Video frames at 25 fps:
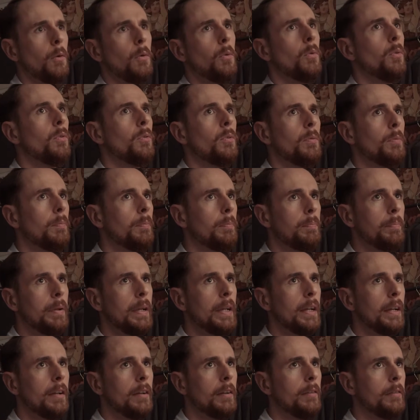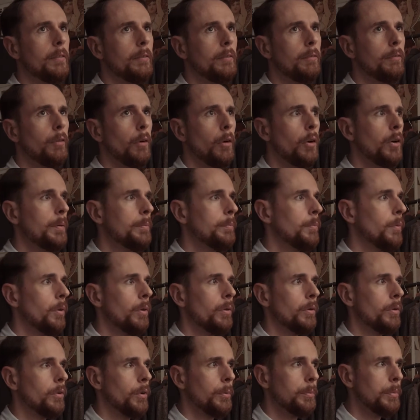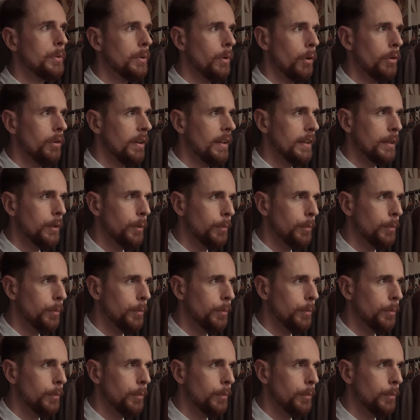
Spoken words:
no big forum or online